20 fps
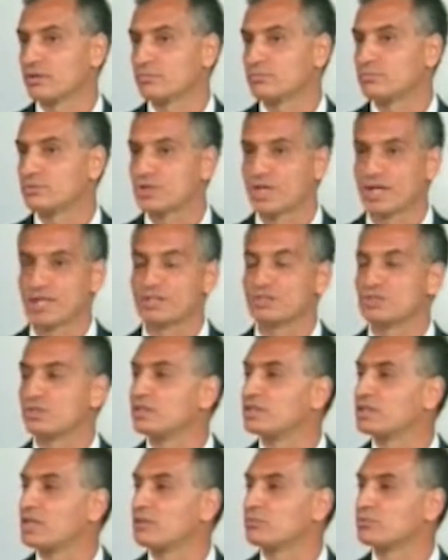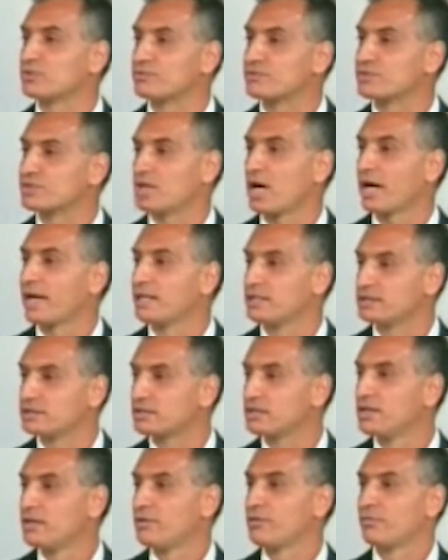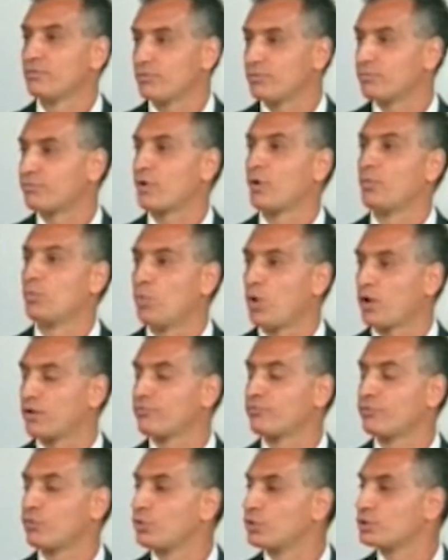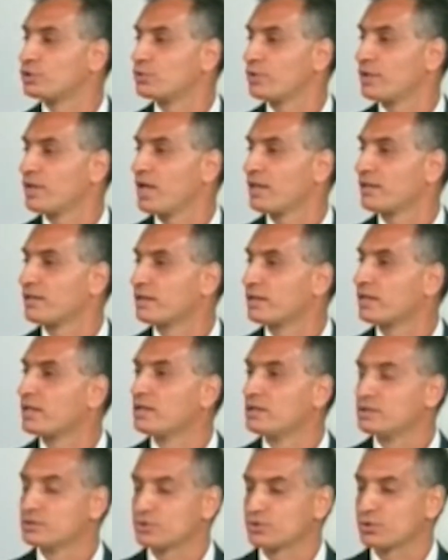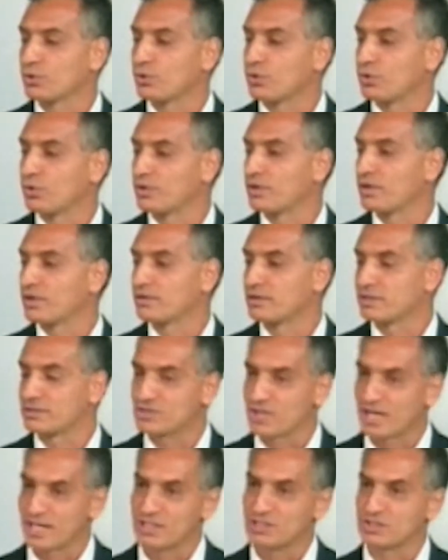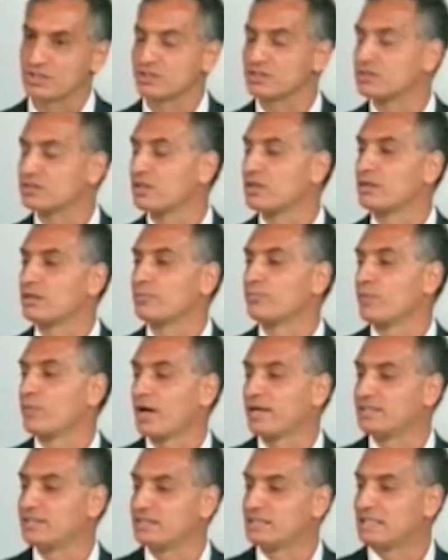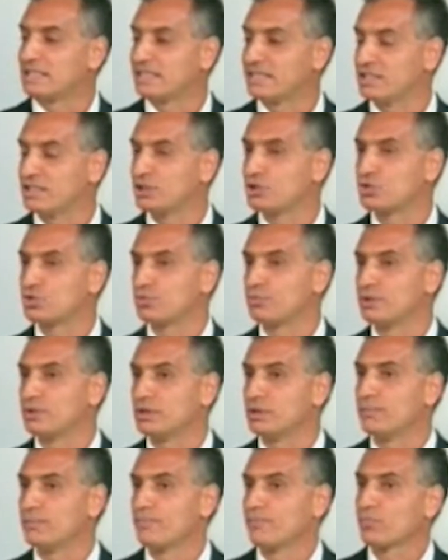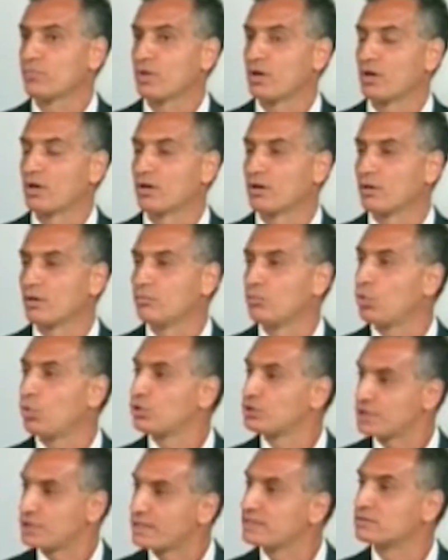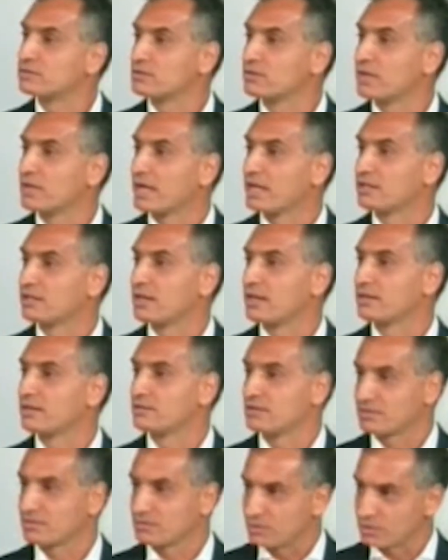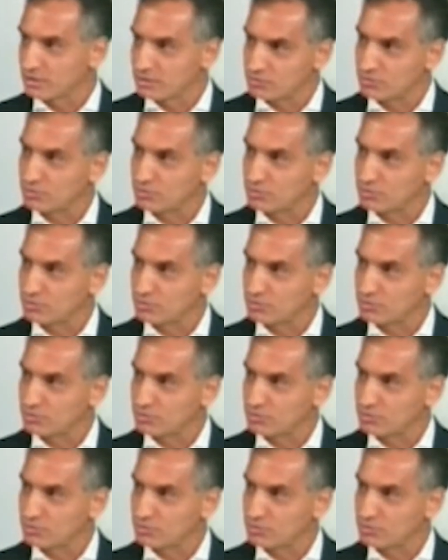change in terms of size from one floor to another. So the changes ideally need to be more gentle and